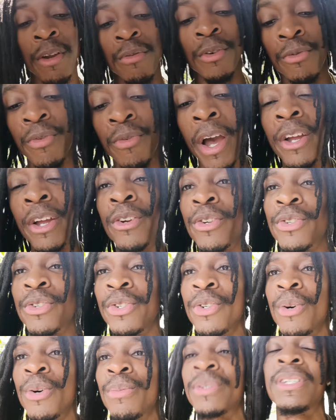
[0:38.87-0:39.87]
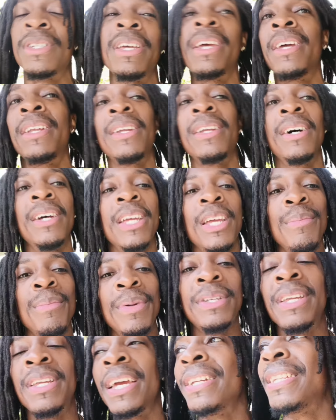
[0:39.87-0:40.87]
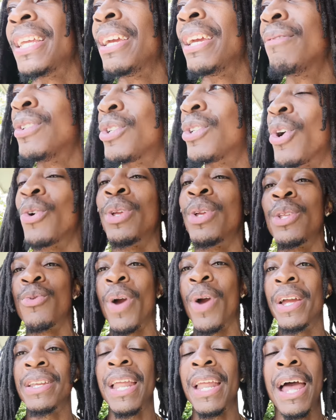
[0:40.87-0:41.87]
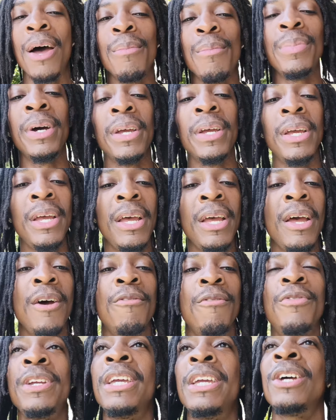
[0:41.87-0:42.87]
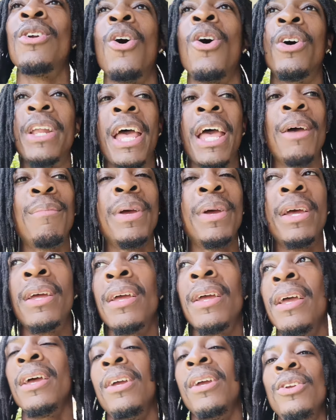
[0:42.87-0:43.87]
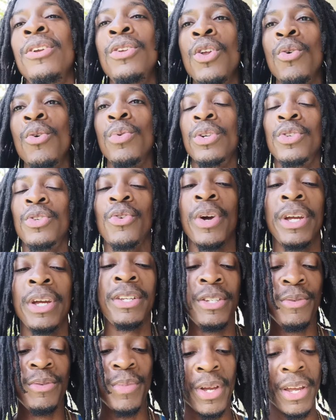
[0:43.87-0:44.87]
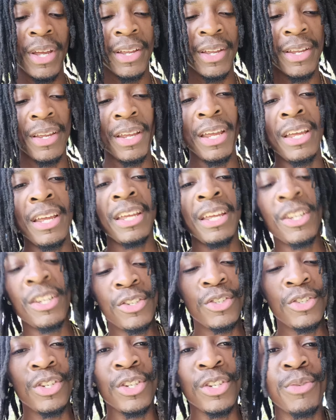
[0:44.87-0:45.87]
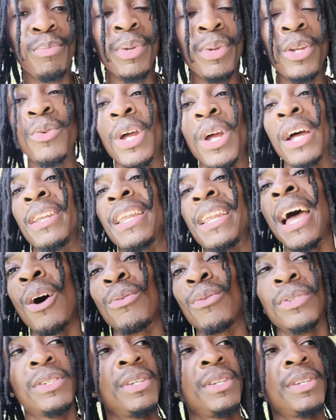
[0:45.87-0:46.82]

fighters. You know what I'm saying? Uh, him and Tank Davis currently right now, but forget all that, man. You know what's crazy, man? It has just been announced